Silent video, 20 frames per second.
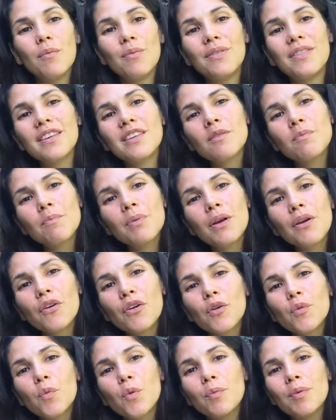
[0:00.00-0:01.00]
this
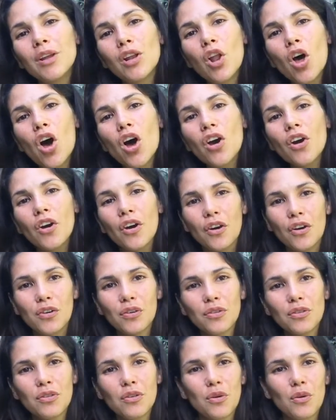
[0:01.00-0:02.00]
period will be longer.
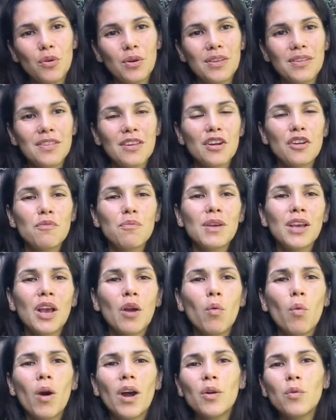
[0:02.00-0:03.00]
So instead of
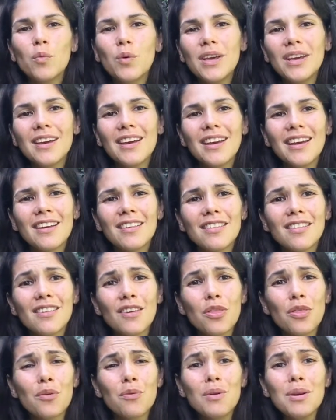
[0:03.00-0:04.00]
being 1 week, it's
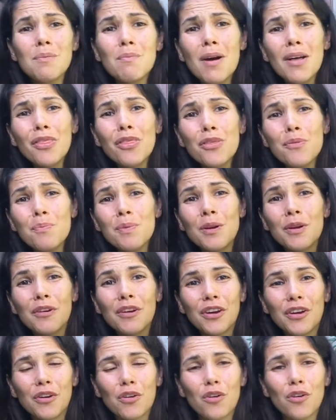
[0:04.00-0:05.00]
a 3-month
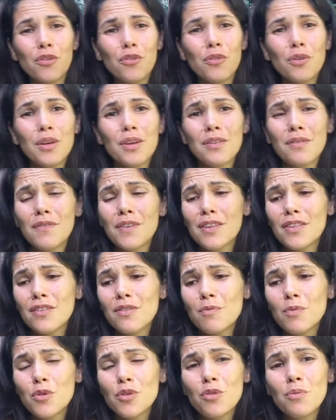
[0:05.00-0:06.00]
period. Or if it's
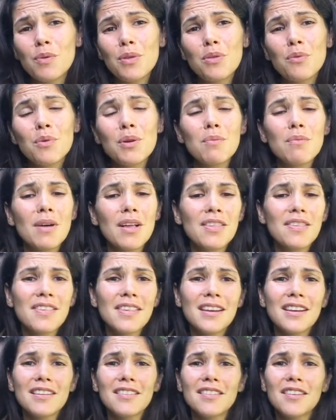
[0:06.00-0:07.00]
supposed to be 3 months,
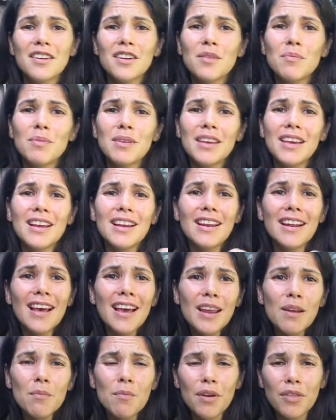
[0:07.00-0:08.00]
then it's going to be a
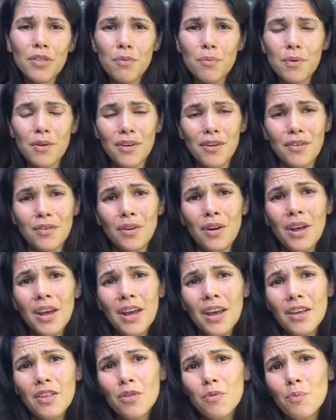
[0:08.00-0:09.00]
9-month period.
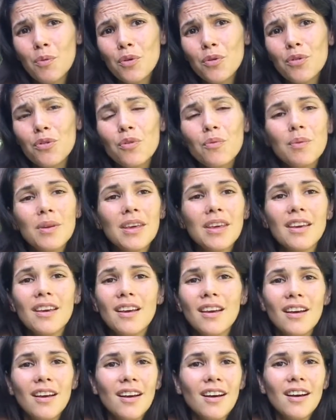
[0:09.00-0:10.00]
It's supposed to be
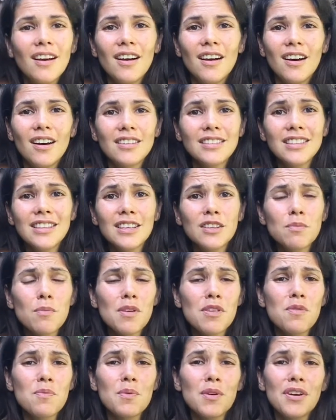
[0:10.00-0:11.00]
a
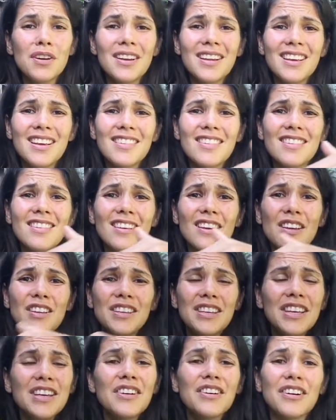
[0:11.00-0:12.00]
6-month period, it's a
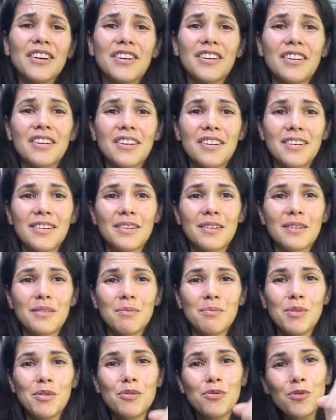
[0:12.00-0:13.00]
year
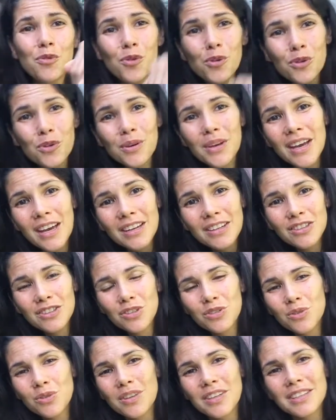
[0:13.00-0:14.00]
before you get
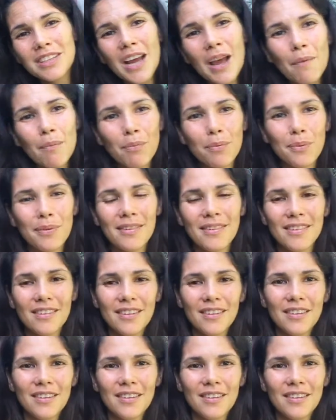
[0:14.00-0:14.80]
to the depths.